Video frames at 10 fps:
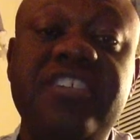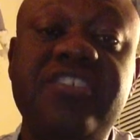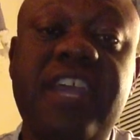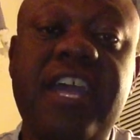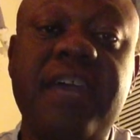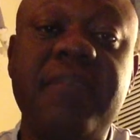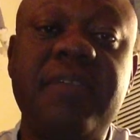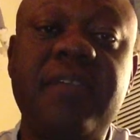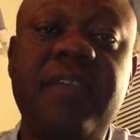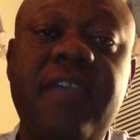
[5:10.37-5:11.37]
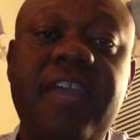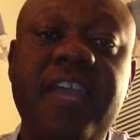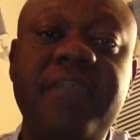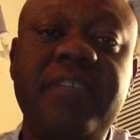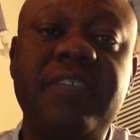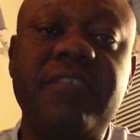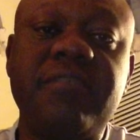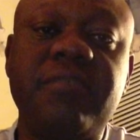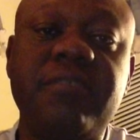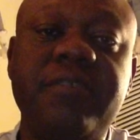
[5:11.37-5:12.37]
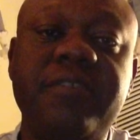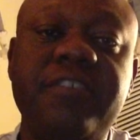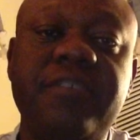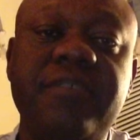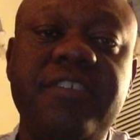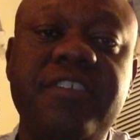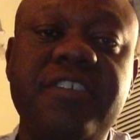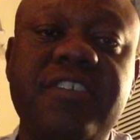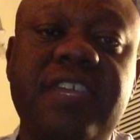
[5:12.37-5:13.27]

job. I'd been underemployed for several years.